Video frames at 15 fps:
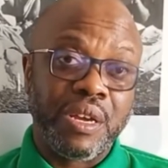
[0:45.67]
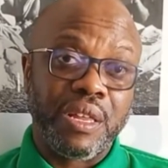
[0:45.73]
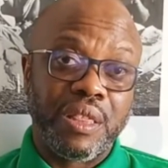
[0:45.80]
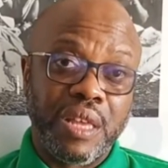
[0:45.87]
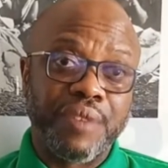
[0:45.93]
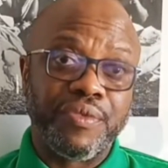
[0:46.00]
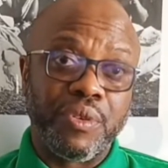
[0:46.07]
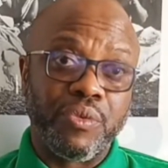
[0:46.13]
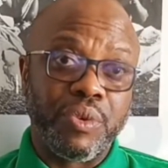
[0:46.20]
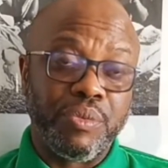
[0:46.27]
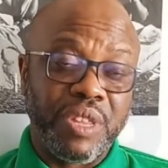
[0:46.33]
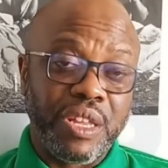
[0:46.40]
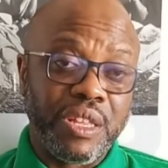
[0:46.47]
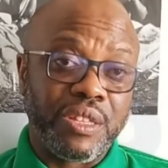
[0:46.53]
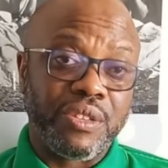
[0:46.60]
Therefore, we
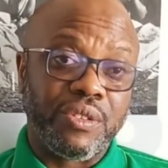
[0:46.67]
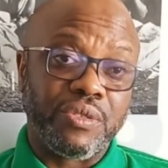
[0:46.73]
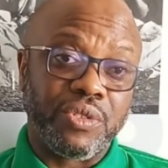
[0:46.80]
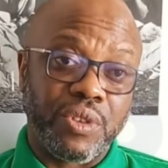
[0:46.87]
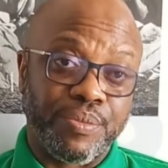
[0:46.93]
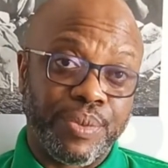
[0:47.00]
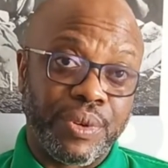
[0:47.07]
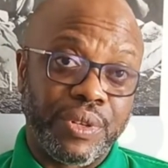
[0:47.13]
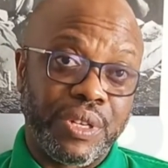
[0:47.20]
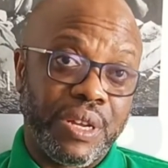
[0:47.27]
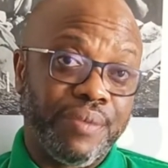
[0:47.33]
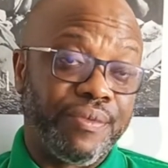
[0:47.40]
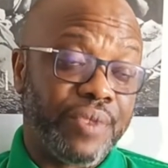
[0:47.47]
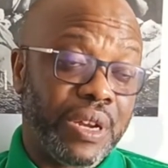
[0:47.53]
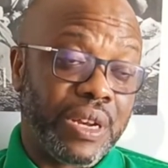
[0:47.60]
need to support
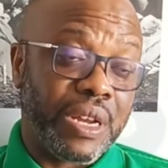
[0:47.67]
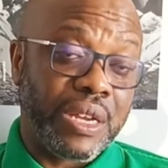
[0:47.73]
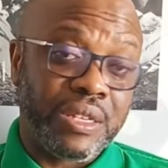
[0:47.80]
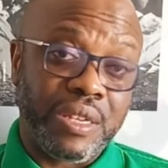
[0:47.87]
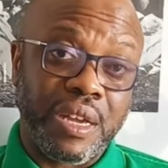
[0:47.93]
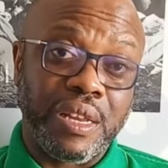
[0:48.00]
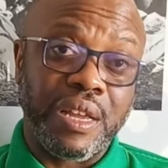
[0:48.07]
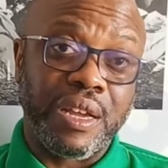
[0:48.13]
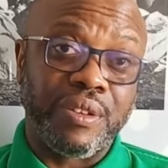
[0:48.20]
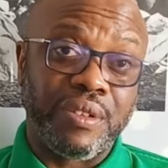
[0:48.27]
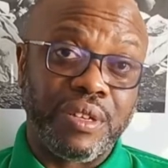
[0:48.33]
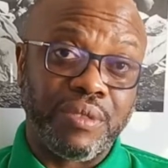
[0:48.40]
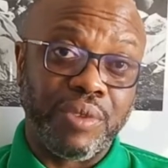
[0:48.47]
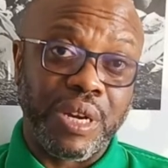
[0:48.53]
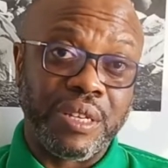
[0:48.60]
them financially and
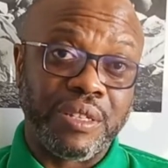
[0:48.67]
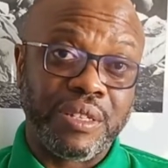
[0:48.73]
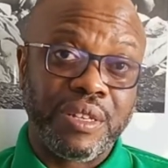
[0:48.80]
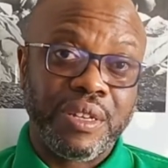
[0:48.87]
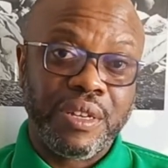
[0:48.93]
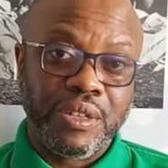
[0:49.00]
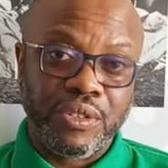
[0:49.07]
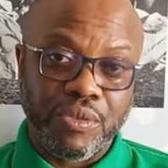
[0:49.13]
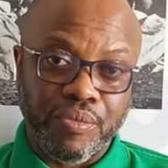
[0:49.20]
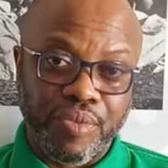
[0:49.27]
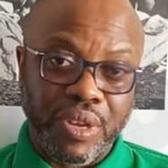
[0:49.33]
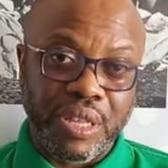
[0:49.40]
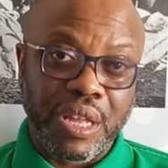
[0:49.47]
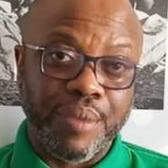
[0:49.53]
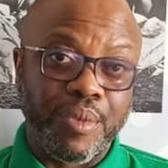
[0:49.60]
otherwise to
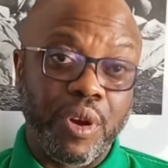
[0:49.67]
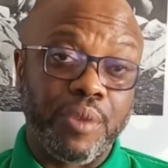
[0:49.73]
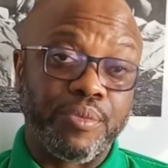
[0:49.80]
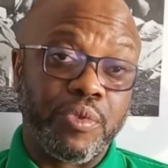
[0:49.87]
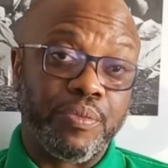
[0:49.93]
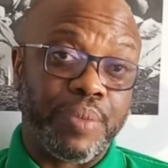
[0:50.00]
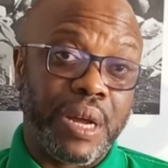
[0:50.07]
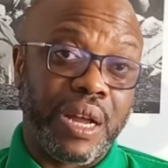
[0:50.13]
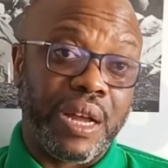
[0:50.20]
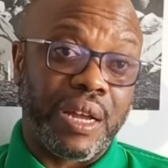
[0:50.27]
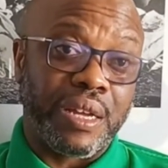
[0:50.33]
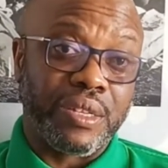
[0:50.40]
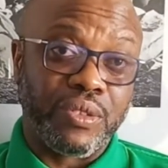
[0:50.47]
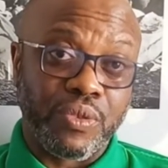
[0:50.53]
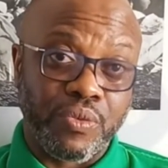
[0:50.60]
bring them up to par
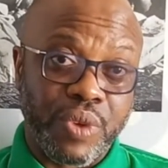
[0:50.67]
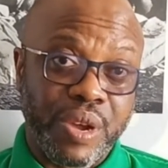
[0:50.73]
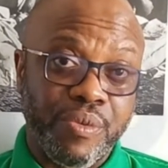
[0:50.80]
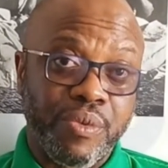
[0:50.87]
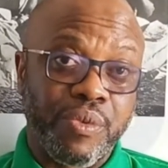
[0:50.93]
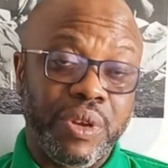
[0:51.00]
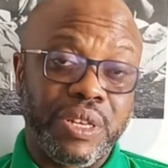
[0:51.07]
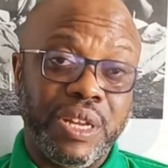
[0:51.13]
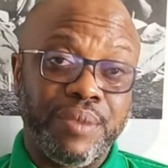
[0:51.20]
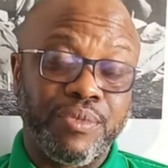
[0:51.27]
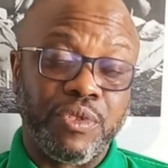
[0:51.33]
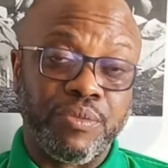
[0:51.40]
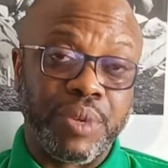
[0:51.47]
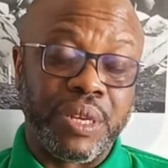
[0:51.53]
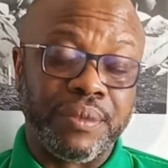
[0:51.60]
to where we want them
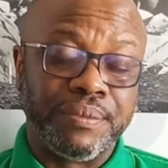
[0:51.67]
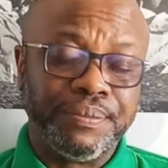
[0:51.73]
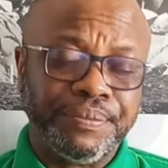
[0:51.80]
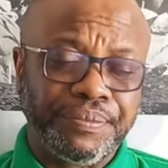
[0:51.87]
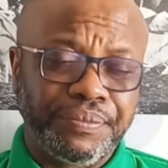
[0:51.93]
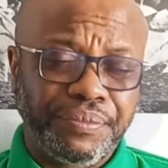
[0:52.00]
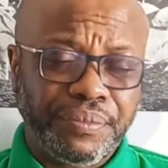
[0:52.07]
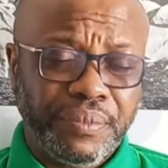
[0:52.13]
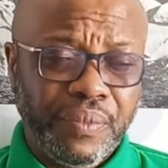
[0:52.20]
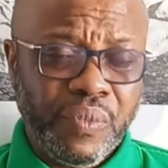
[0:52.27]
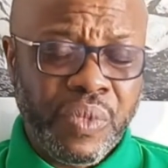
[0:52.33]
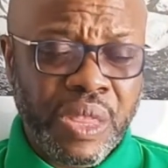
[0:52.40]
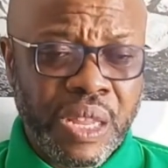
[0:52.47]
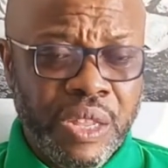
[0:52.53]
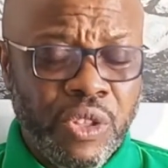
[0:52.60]
to
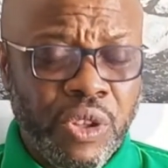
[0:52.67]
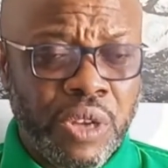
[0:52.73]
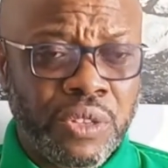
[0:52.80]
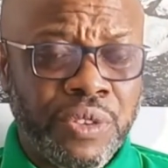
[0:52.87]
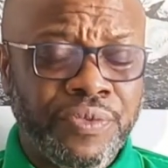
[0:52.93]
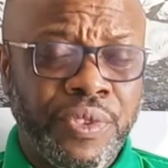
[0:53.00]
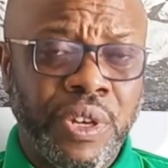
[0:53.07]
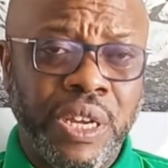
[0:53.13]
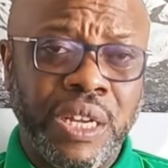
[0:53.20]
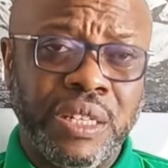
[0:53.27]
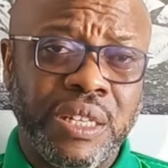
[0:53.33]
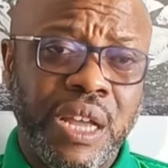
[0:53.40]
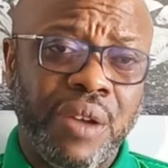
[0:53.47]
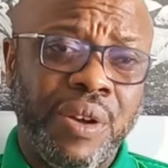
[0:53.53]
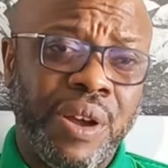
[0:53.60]
be. Not to
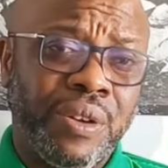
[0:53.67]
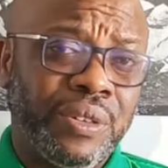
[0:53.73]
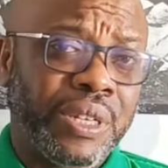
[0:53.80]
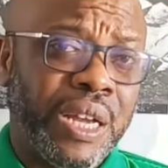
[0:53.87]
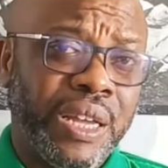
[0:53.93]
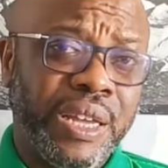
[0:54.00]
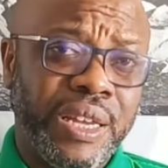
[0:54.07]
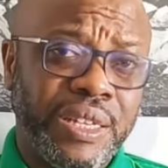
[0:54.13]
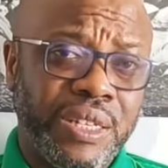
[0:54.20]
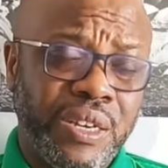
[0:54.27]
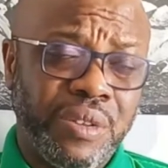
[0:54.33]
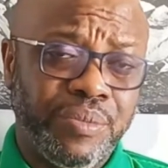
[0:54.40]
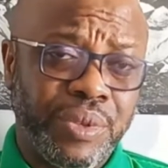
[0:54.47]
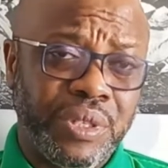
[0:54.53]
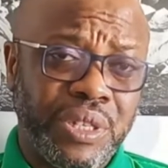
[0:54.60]
forget our underage
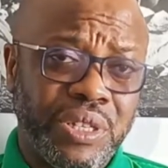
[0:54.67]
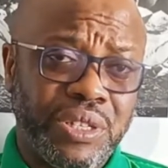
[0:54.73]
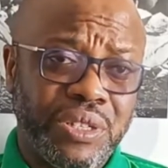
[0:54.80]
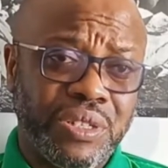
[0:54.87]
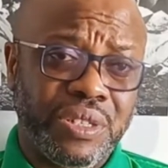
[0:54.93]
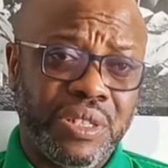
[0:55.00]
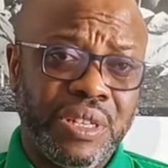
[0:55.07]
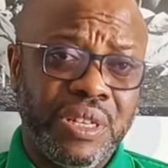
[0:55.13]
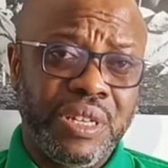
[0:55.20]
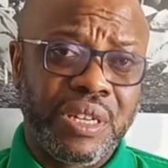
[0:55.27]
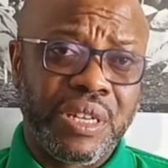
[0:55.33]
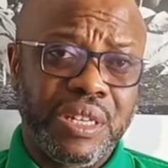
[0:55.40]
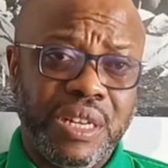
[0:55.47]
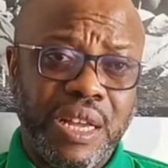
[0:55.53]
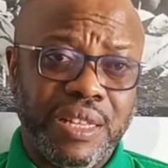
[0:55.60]
competitions
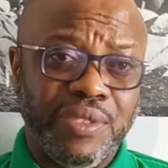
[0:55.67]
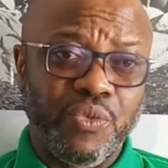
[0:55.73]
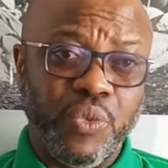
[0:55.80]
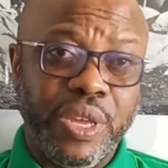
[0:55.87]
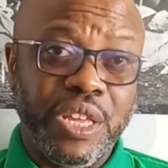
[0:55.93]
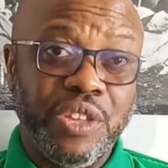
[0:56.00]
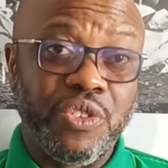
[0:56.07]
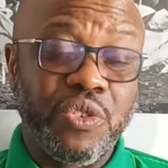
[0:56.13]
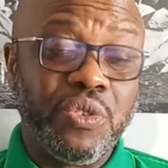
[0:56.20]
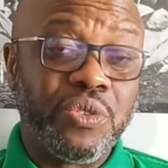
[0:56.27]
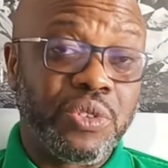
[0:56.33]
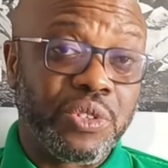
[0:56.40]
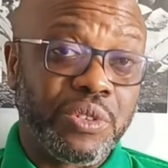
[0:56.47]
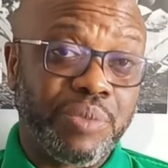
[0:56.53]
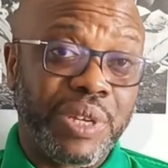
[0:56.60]
that we
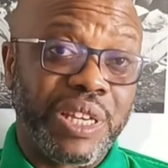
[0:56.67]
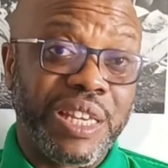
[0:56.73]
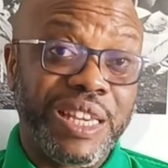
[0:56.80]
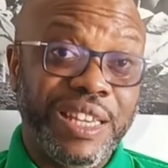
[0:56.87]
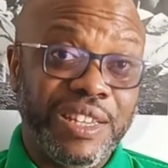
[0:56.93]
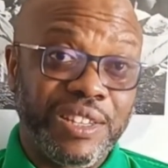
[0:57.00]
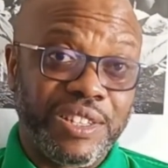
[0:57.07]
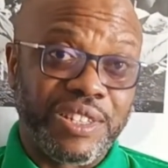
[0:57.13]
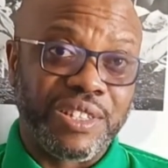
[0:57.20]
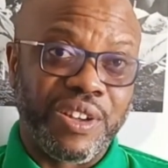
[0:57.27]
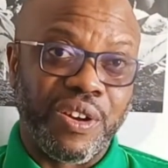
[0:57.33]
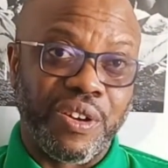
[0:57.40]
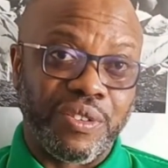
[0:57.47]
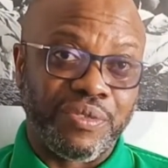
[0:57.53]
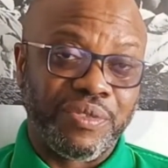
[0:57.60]
used to be kings
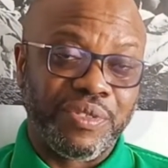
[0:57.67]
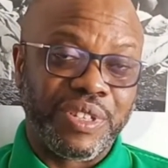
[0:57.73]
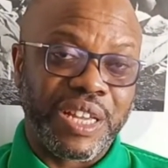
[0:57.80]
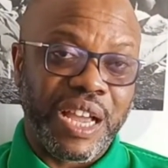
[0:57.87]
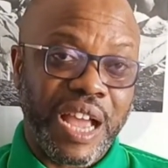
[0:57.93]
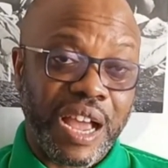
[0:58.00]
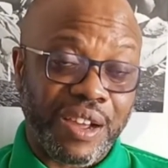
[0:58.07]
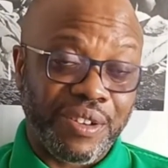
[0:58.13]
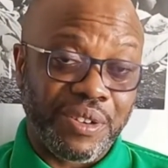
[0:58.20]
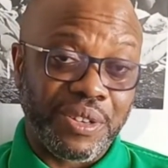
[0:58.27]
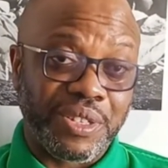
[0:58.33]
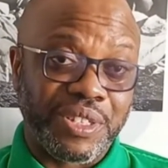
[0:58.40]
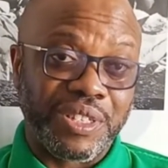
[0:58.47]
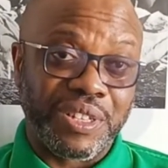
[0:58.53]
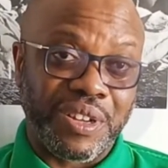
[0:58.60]
of
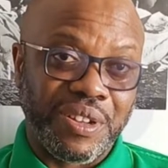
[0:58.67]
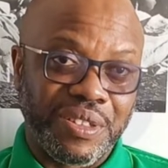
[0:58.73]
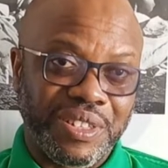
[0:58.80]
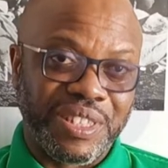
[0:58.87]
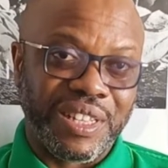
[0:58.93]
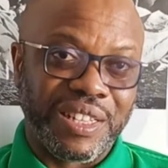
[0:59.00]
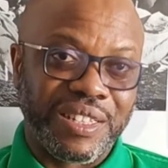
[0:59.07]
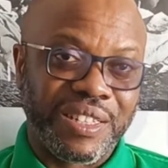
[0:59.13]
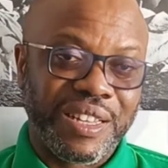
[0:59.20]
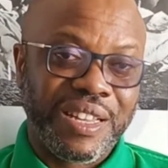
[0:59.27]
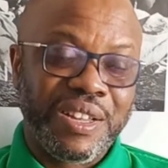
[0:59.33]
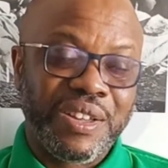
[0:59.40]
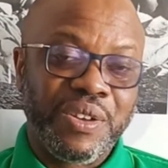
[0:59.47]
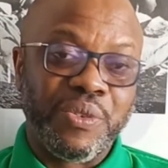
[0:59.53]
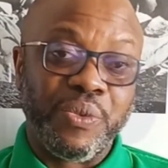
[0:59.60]
across the continent.
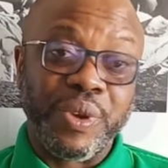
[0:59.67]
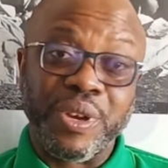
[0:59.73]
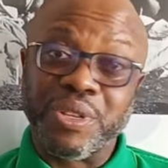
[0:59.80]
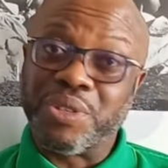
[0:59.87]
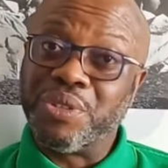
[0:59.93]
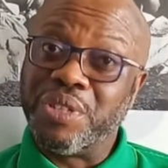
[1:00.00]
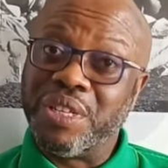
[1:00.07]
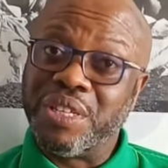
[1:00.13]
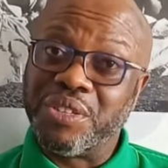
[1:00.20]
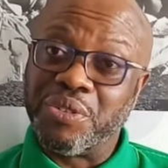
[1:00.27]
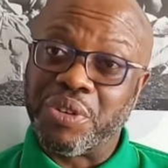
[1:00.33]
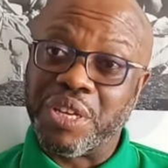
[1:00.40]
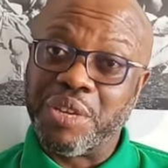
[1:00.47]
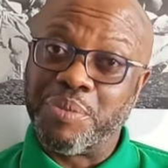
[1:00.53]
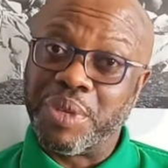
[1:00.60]
We also need to
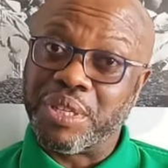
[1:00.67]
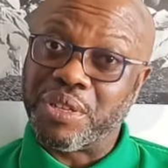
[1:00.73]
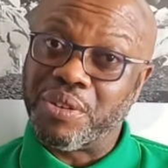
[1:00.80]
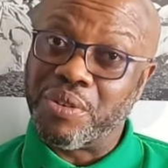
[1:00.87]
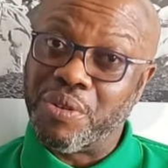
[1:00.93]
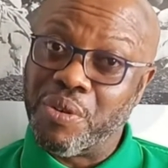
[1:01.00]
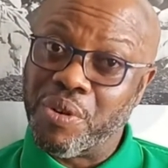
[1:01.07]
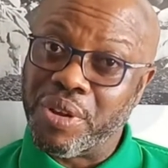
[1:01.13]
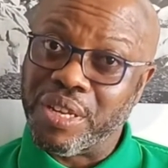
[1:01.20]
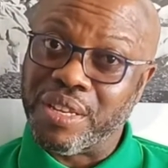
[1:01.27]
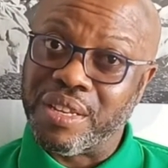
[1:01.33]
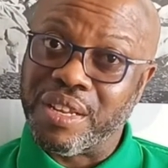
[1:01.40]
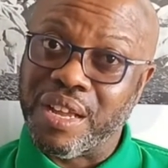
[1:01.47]
keep it going.